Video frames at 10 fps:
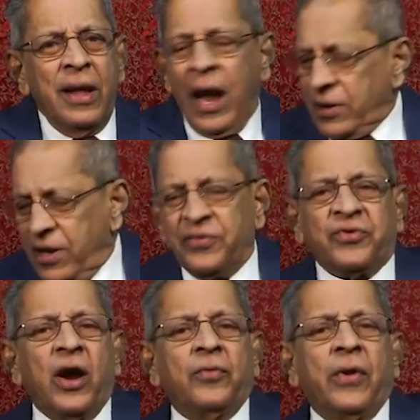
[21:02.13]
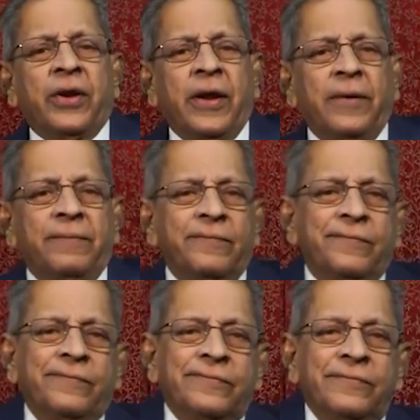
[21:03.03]
and then start working.
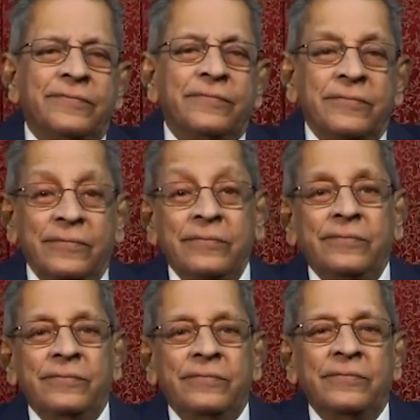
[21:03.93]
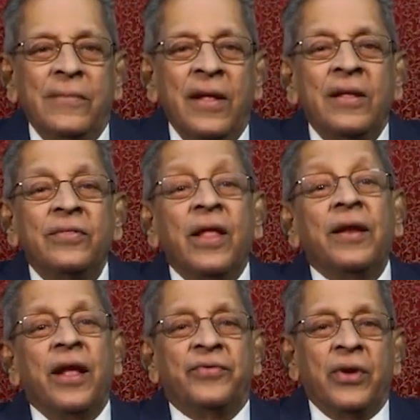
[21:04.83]

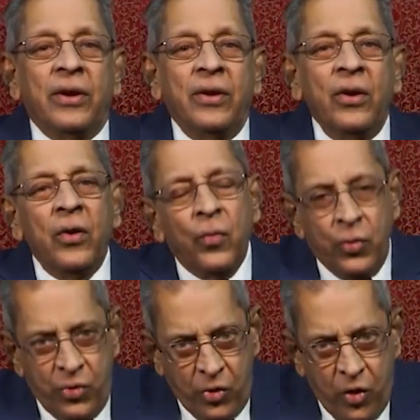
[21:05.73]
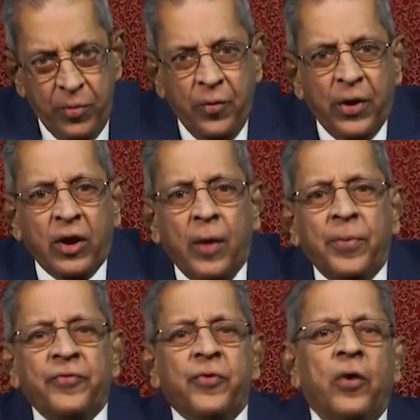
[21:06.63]
Then I said, would you give me 1 cup
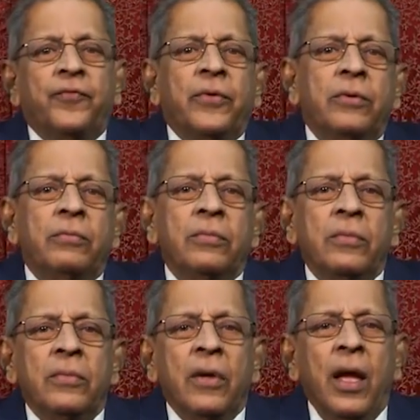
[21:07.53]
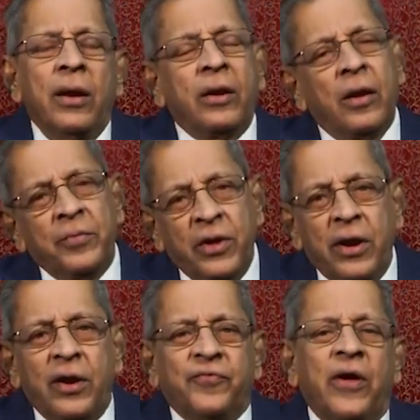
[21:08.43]
of coffee? I'll come
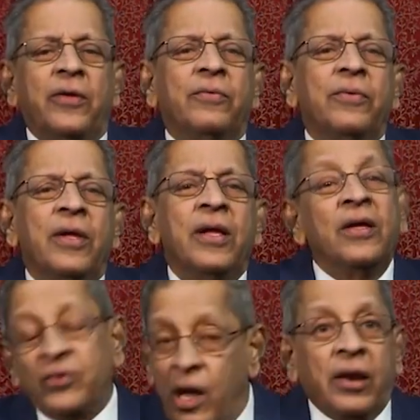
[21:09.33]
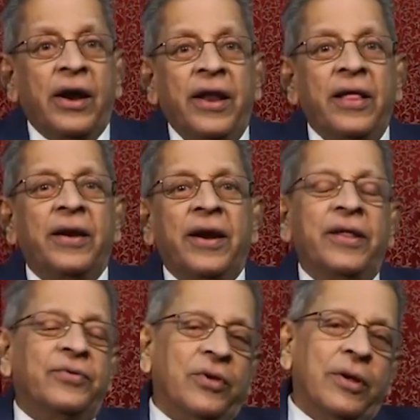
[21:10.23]
here at 5. Sir,
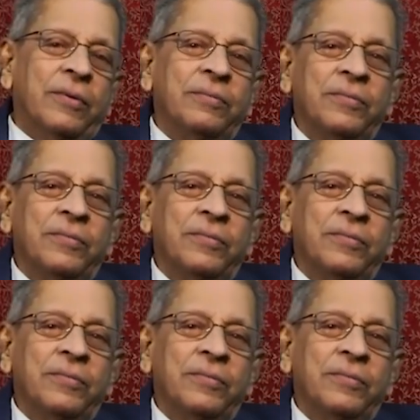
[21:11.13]
ready, sir.